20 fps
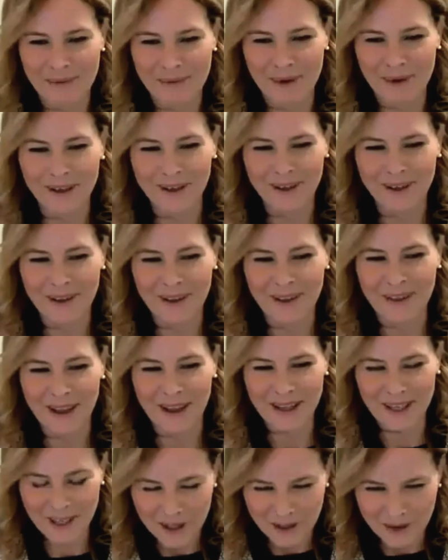Well,
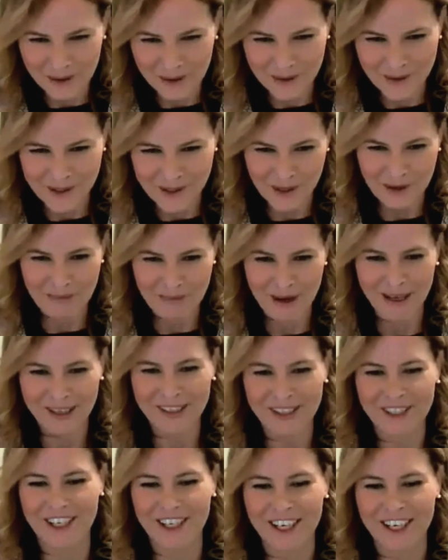thank you so much.